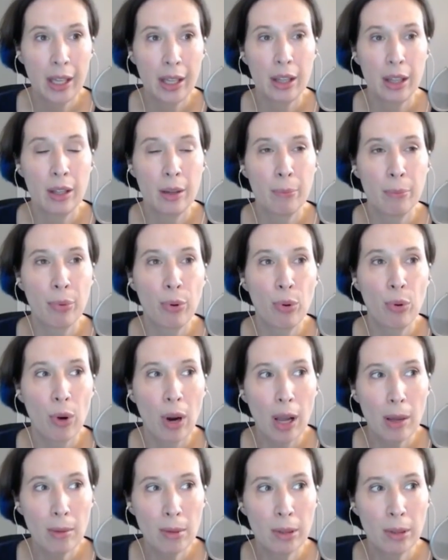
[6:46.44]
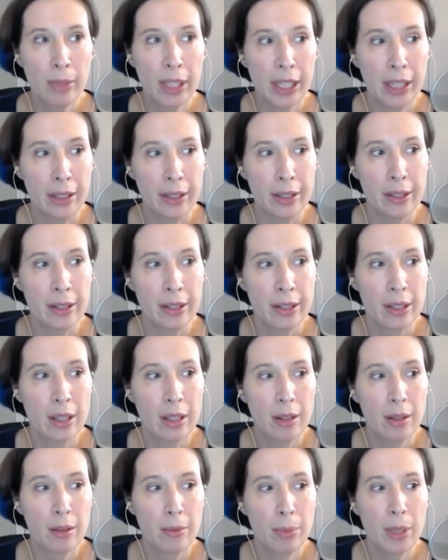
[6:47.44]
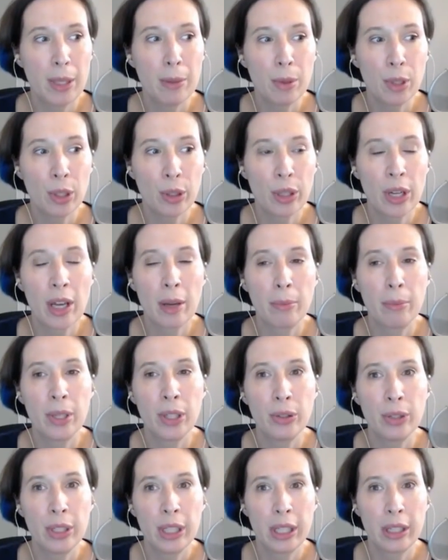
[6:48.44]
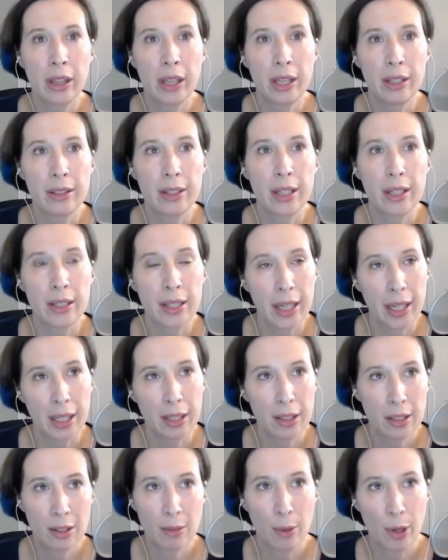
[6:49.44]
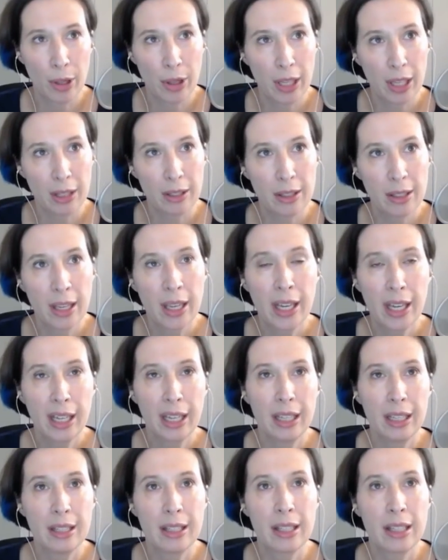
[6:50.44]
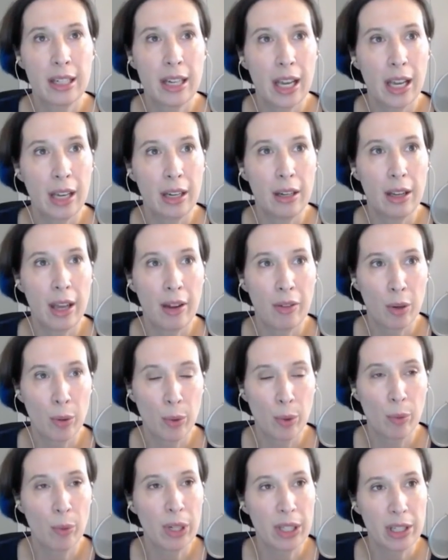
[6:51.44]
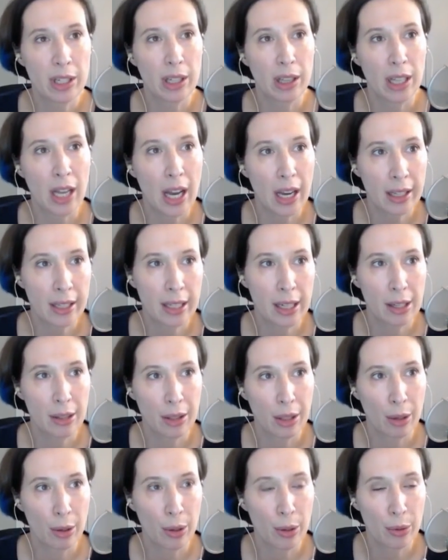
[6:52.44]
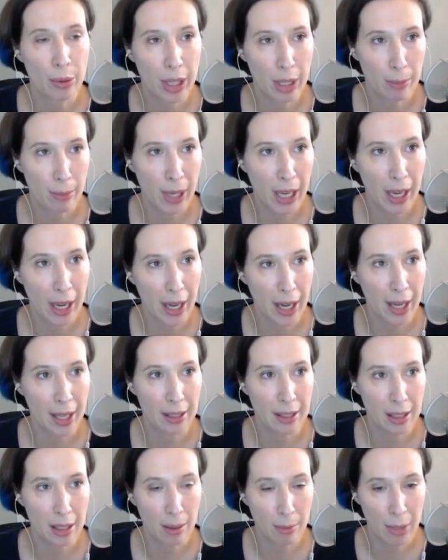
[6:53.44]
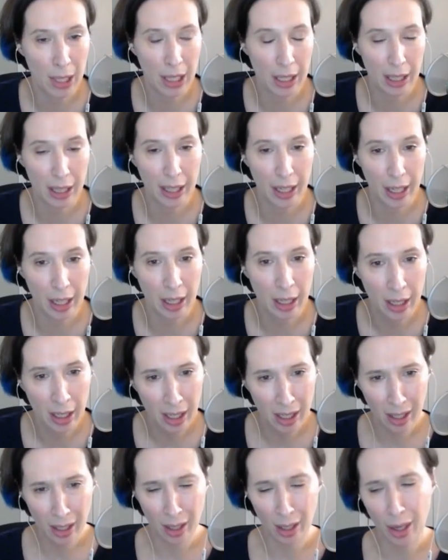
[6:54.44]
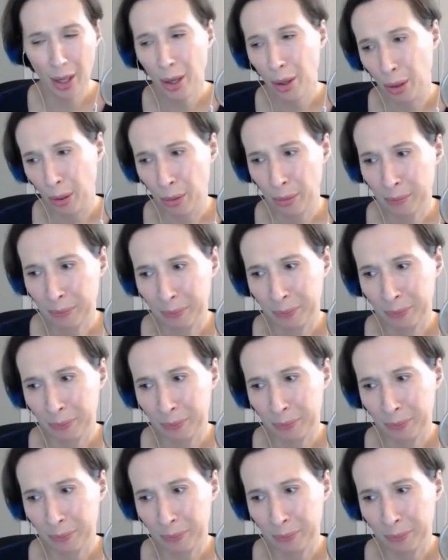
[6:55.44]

The problem is people are not building things that tie into SmartThings. Instead, everyone wants to lock down their own APIs and make it like, oh,